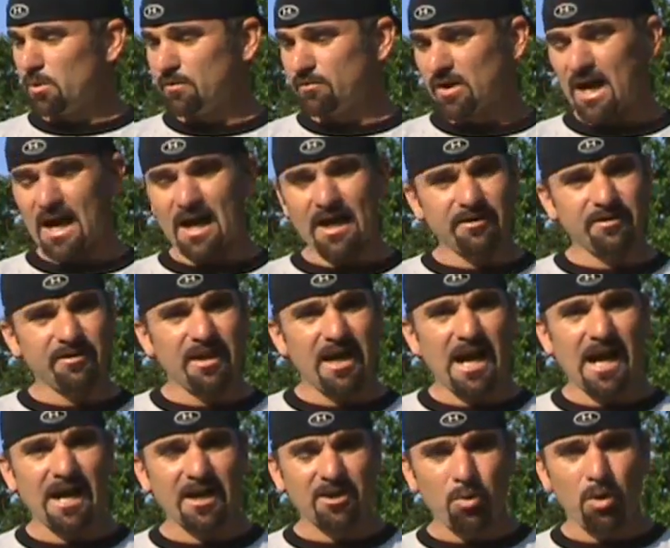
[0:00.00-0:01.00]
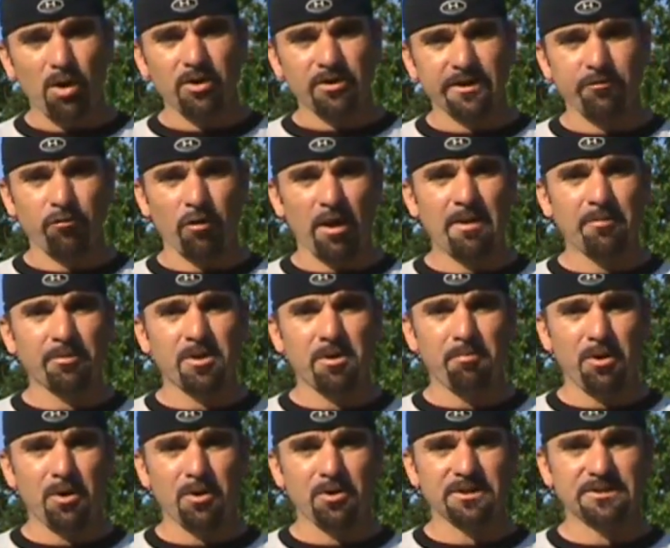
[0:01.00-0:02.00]
We've got high quality RAM
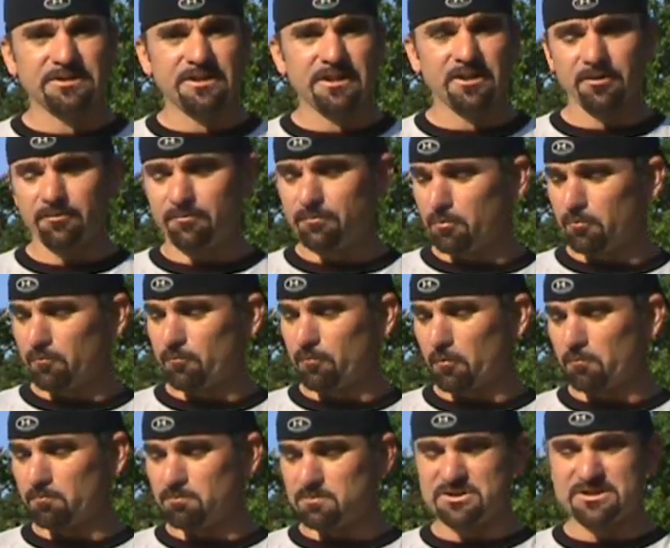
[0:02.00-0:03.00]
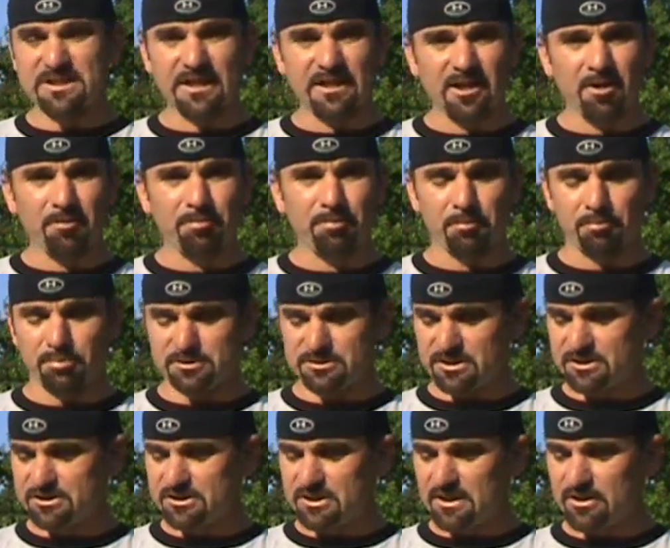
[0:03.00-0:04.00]
components here for setting up and
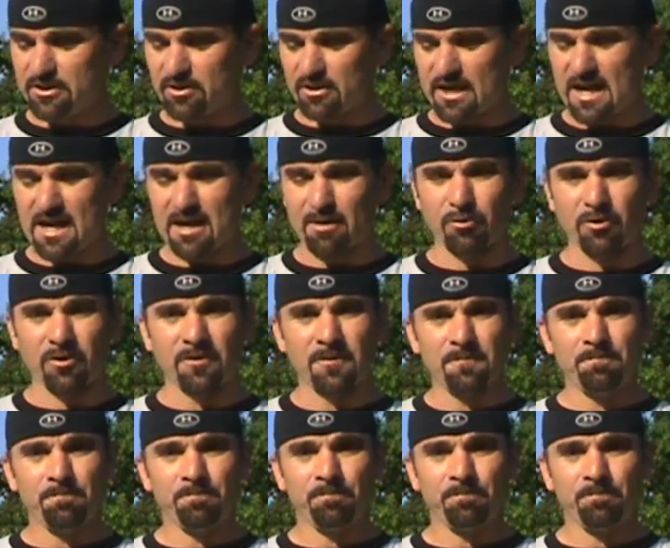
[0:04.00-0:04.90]
positioning your camera,